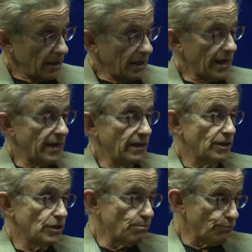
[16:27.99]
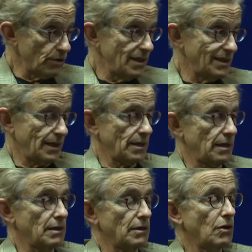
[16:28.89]
And in the breathing,
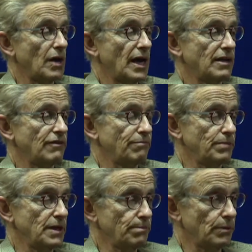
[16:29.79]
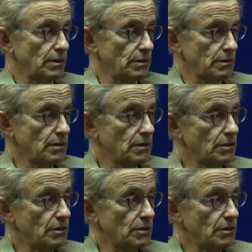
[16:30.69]
a lot of people